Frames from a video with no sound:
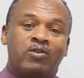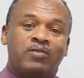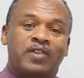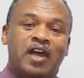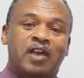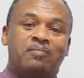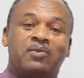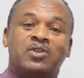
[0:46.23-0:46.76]

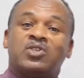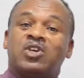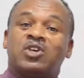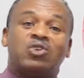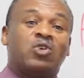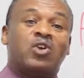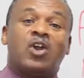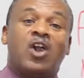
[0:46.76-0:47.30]
that means I
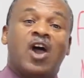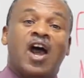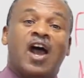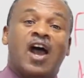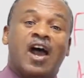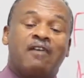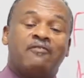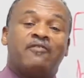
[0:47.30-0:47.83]
don't
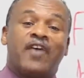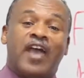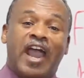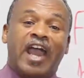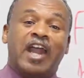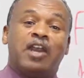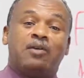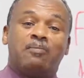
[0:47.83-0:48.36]
have
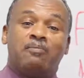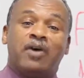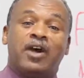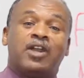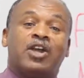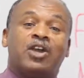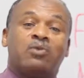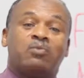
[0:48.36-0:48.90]
any money